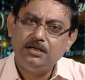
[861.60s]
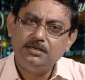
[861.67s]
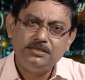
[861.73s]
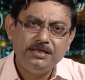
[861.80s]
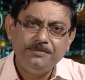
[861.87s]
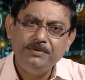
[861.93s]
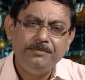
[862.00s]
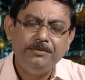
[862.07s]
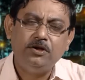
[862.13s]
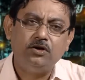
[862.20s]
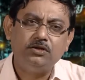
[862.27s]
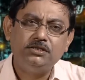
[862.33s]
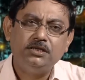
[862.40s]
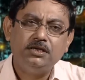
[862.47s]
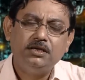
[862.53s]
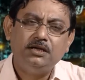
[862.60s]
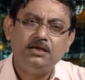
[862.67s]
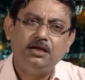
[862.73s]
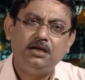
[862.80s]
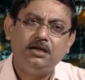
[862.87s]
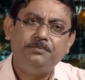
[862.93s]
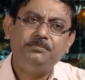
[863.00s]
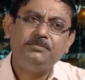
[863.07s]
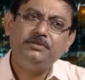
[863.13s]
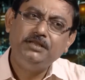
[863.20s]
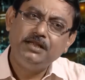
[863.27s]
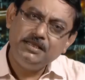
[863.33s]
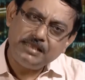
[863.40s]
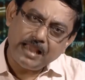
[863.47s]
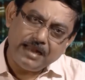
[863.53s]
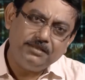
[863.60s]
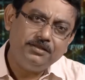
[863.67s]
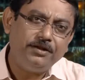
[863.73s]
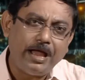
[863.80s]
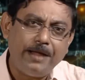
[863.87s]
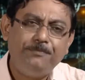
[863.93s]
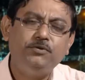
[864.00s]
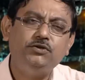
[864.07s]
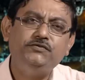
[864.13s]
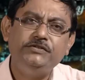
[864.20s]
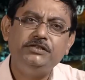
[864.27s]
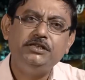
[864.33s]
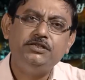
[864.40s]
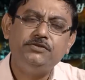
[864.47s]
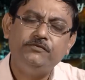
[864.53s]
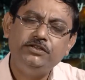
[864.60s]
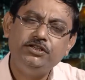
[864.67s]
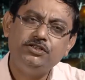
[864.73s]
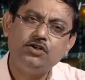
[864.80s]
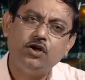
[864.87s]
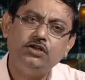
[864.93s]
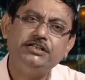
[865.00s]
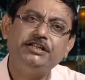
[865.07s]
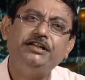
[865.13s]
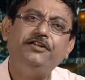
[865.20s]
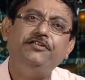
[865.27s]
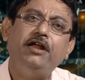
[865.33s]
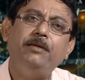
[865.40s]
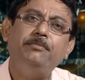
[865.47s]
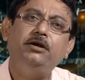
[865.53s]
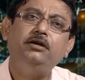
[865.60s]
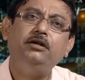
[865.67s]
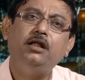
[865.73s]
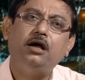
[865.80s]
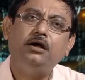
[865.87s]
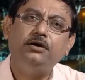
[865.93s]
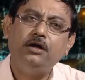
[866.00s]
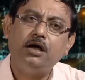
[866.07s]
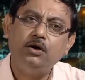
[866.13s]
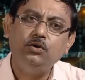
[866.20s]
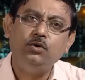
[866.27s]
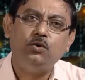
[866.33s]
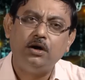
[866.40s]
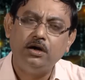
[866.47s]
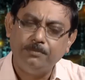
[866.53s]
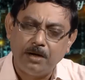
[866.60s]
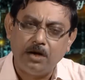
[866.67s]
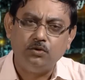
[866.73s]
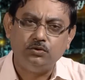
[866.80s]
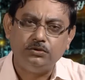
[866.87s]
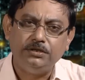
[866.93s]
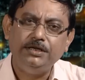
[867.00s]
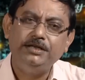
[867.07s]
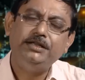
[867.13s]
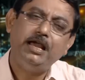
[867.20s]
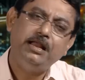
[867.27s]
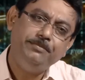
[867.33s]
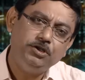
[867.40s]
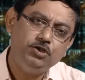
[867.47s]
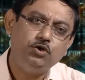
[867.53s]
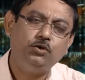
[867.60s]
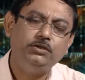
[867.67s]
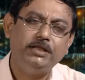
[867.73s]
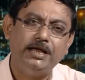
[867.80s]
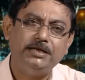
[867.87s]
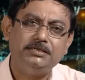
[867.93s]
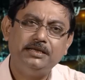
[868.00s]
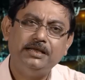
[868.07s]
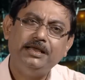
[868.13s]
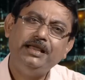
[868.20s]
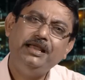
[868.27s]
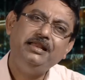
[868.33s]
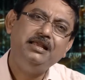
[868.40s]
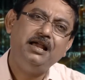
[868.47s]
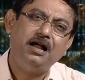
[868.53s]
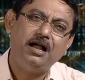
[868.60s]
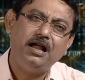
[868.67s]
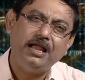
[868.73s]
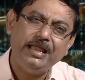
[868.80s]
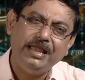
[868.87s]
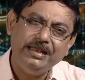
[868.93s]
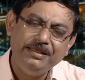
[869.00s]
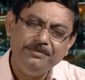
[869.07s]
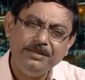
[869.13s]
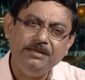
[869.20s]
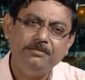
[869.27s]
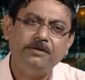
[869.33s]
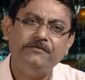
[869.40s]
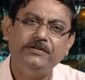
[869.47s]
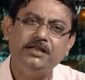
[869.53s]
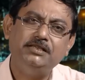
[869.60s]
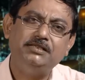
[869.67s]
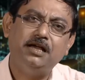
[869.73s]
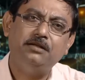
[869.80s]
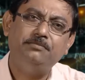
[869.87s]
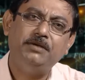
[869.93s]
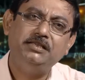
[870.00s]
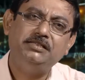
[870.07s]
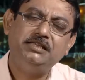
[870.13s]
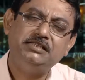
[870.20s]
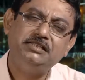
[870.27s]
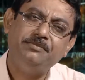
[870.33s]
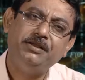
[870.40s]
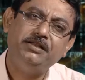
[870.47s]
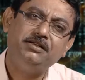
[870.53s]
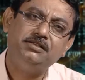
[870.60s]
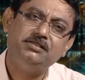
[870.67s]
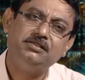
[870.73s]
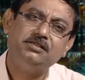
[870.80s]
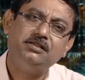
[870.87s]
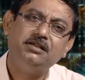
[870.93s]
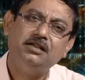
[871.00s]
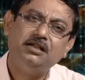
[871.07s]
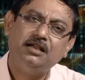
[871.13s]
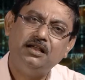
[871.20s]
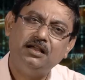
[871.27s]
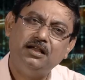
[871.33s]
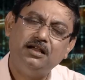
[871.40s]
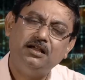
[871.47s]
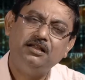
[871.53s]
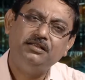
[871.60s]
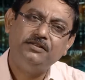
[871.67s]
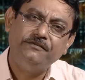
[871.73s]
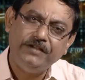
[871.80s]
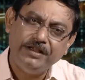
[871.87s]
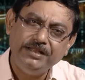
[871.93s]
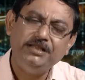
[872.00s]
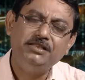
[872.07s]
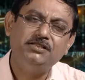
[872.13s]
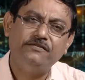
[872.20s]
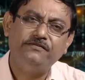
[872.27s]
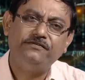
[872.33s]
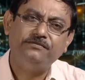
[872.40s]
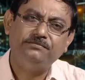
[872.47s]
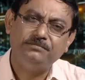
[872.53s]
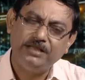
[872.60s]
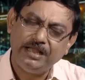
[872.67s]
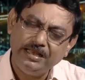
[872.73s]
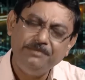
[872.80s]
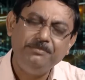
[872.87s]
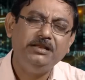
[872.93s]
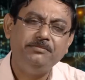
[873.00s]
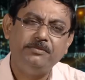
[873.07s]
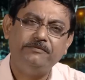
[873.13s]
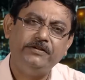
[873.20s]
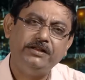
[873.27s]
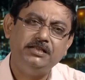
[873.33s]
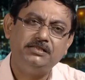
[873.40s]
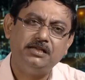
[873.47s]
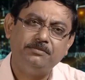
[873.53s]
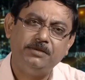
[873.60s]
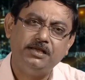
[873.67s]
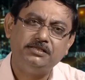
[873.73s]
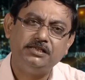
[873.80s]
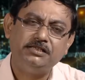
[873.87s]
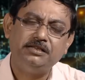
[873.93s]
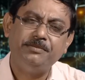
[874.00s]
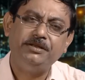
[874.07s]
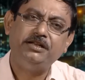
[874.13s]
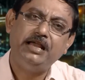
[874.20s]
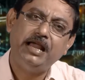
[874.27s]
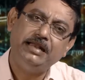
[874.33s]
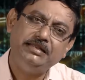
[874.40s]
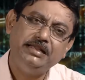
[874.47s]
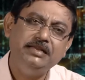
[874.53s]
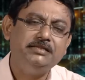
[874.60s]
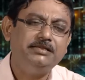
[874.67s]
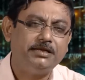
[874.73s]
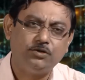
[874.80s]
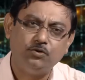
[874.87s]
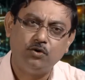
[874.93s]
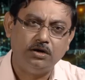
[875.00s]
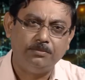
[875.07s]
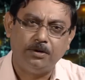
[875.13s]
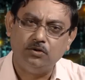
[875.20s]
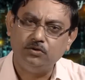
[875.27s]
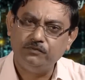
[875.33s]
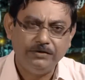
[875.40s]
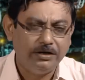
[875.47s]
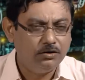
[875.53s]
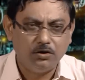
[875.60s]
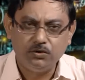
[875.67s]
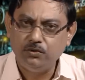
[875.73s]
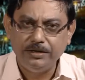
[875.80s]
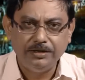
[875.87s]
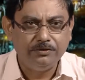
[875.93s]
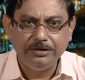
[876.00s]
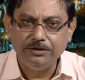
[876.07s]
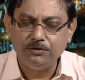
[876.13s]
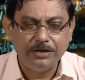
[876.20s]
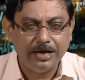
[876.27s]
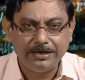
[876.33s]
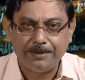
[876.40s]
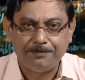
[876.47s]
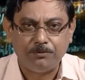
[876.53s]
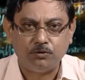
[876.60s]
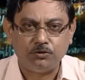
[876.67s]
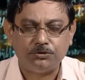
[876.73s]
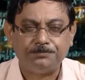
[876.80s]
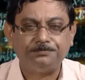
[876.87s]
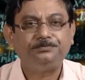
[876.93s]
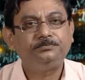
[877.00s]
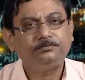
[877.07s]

Simply because there is another approach which is called Cramer-Rao lower bound. It can be shown that any minimum variance unbiased estimators, the variance of any minimum variance unbiased estimator attains that lower bound. We are not going into that approach.